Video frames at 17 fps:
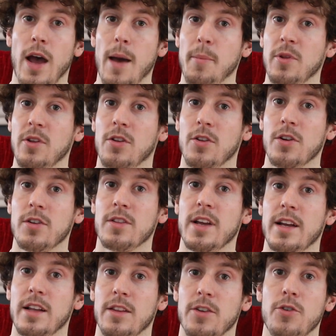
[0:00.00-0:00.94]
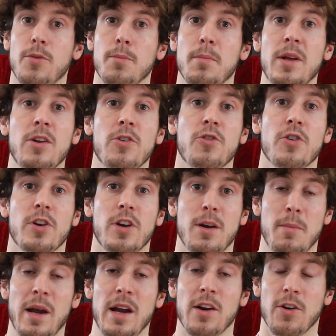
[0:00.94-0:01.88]
happen to look like little miniature
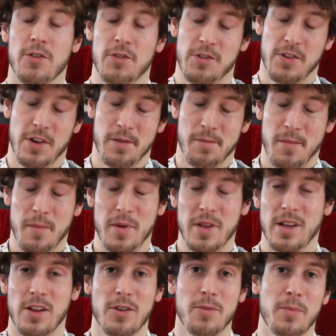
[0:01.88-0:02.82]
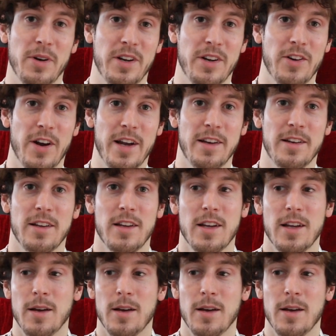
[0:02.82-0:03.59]
Camaros, so I mean, they look pretty great.